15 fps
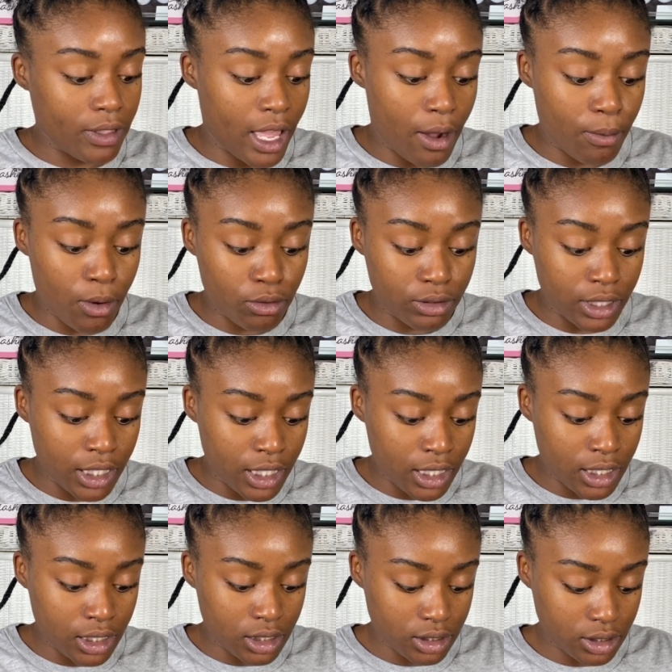won't
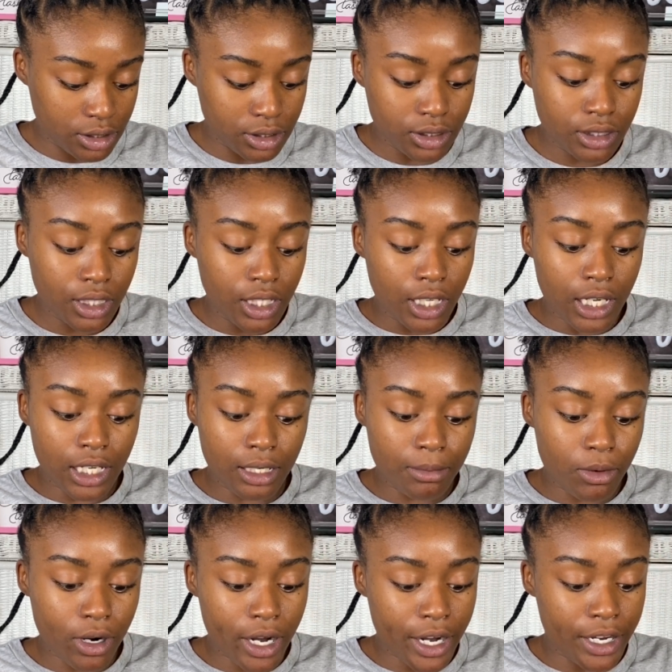need any
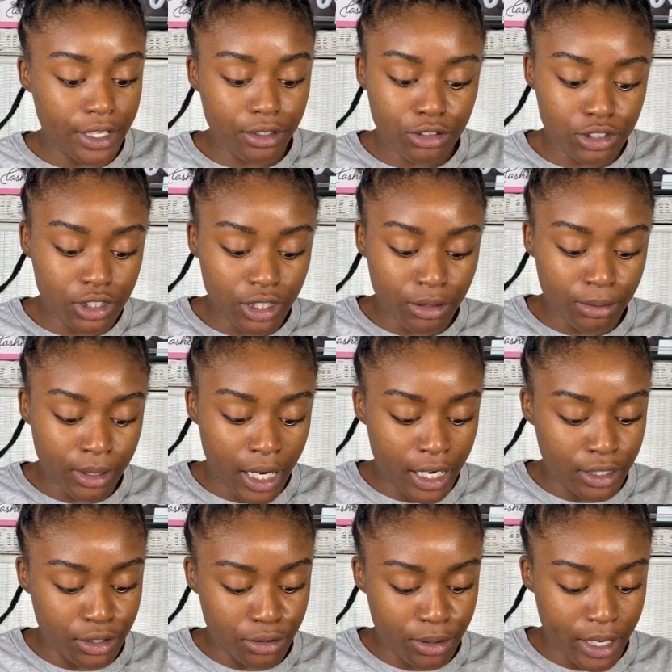more hair. Usually when I
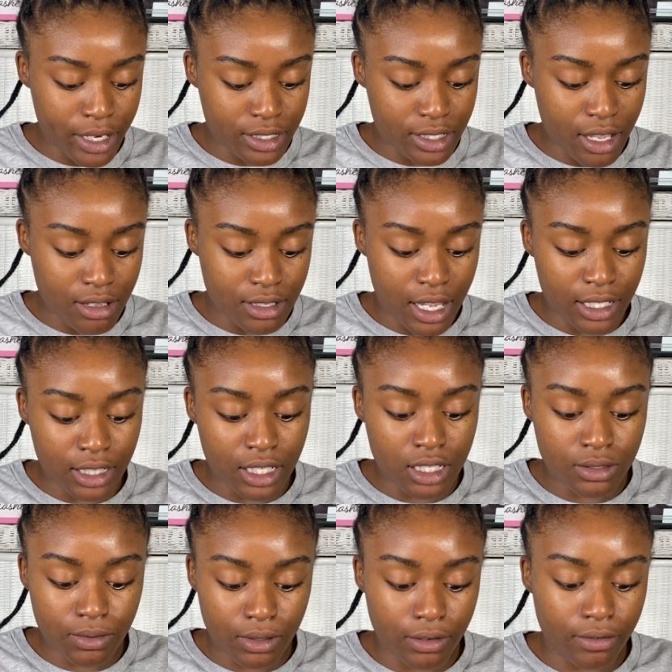do hairstyles like
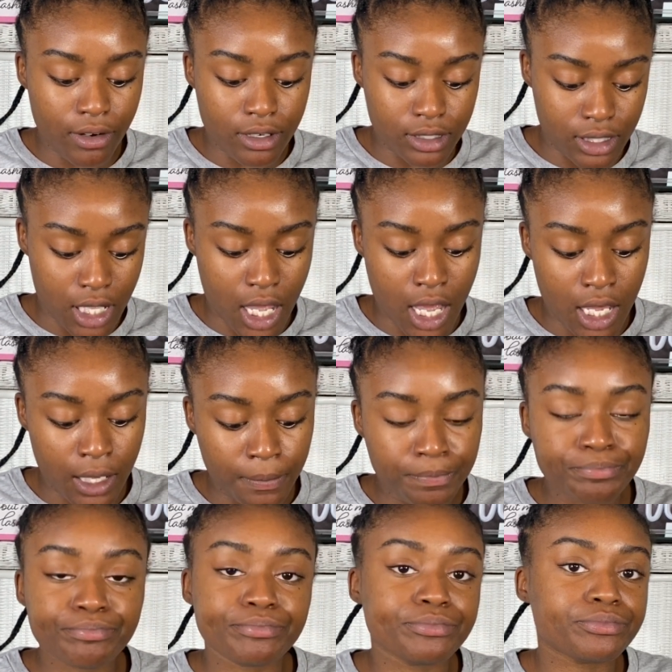these for the first time,
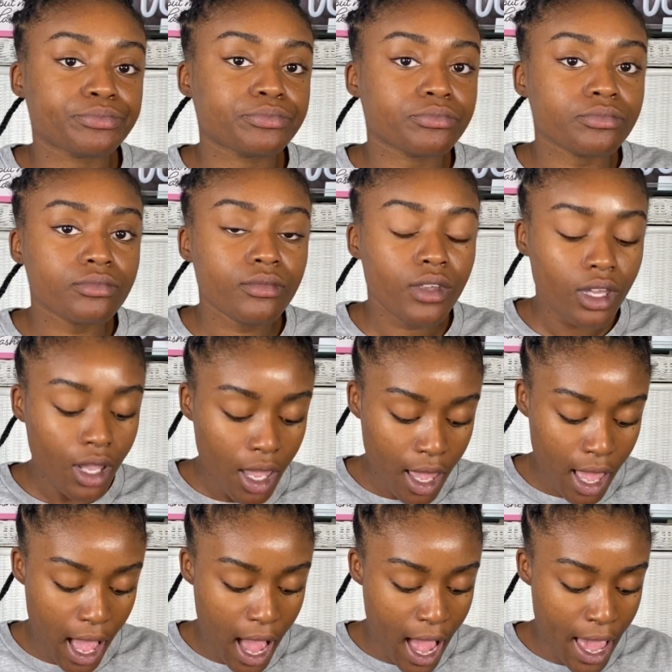
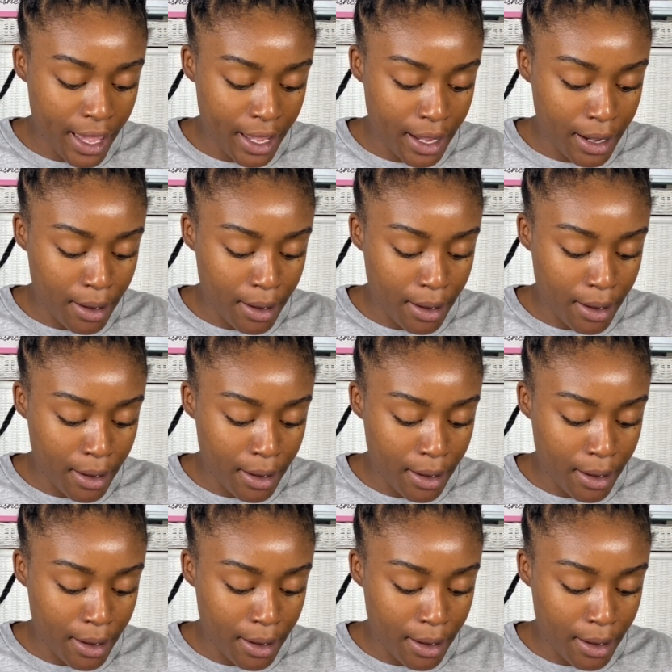I